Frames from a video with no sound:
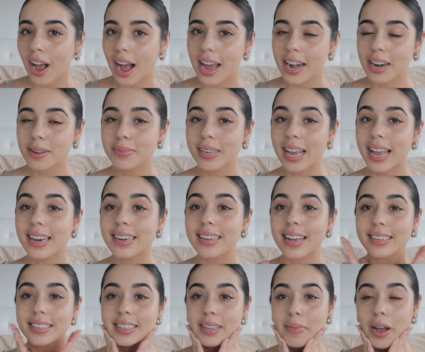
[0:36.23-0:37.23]
items and
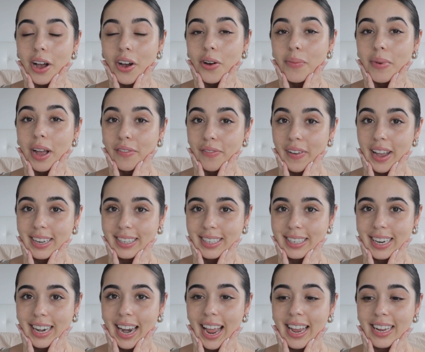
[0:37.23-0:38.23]
test them out on my face
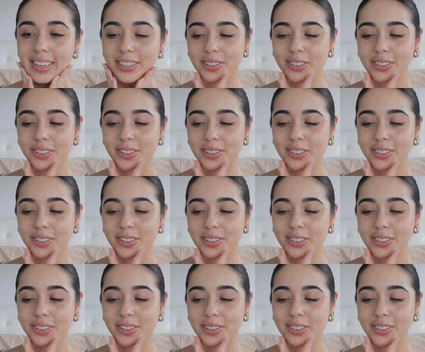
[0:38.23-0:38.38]
today.